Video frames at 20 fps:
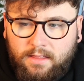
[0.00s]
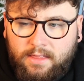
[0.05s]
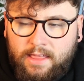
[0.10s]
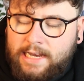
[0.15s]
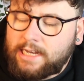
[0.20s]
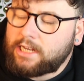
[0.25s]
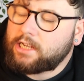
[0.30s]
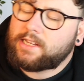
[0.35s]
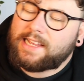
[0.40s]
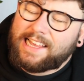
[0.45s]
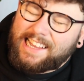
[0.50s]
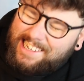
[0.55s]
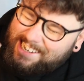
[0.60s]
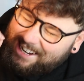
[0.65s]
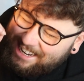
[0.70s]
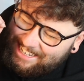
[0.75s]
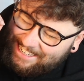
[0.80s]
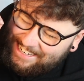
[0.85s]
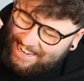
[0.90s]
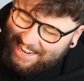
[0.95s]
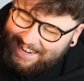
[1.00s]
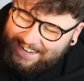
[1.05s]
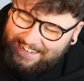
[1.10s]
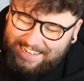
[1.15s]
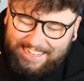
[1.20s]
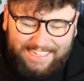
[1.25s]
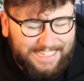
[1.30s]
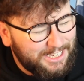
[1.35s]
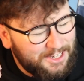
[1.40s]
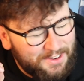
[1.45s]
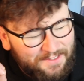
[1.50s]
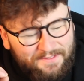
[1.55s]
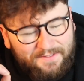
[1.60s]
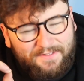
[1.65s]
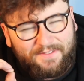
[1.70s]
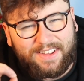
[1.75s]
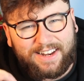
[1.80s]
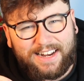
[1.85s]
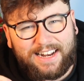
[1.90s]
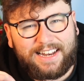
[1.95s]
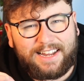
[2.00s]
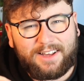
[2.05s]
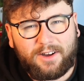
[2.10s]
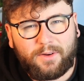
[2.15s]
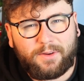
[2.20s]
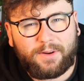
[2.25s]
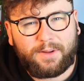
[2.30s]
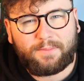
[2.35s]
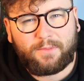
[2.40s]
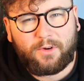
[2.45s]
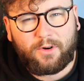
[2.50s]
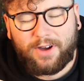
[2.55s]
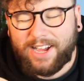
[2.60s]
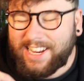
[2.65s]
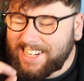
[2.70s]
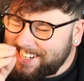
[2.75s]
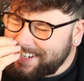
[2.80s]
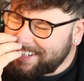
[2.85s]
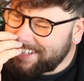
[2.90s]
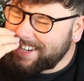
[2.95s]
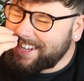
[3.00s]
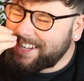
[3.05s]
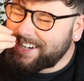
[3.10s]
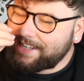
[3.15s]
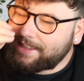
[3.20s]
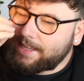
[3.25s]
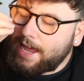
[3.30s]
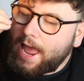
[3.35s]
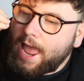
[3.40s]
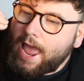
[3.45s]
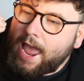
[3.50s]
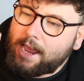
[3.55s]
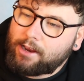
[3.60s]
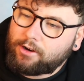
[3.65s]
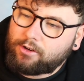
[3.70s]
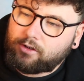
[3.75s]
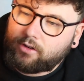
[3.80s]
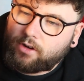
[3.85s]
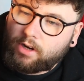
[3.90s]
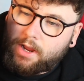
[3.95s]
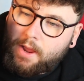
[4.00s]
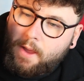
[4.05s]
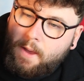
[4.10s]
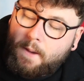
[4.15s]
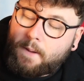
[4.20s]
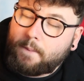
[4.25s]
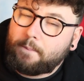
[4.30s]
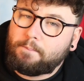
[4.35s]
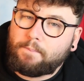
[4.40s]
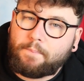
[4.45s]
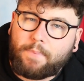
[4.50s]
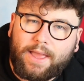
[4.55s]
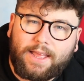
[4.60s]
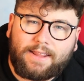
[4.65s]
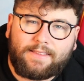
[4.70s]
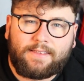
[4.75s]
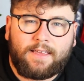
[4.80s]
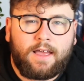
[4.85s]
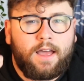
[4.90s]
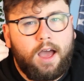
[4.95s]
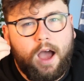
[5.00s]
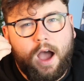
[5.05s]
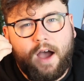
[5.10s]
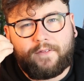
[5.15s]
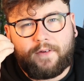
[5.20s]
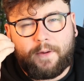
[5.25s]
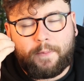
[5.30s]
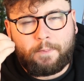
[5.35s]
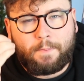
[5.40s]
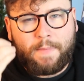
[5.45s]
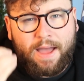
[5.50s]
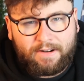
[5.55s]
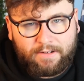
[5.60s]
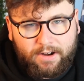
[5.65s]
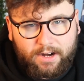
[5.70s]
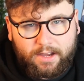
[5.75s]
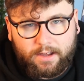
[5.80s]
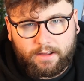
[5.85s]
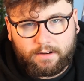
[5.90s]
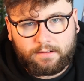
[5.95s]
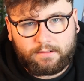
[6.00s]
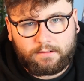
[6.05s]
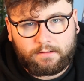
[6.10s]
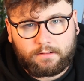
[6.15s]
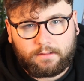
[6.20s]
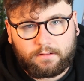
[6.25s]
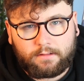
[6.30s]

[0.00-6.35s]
it just needed something a little bit more. It just needed that extra bit of American.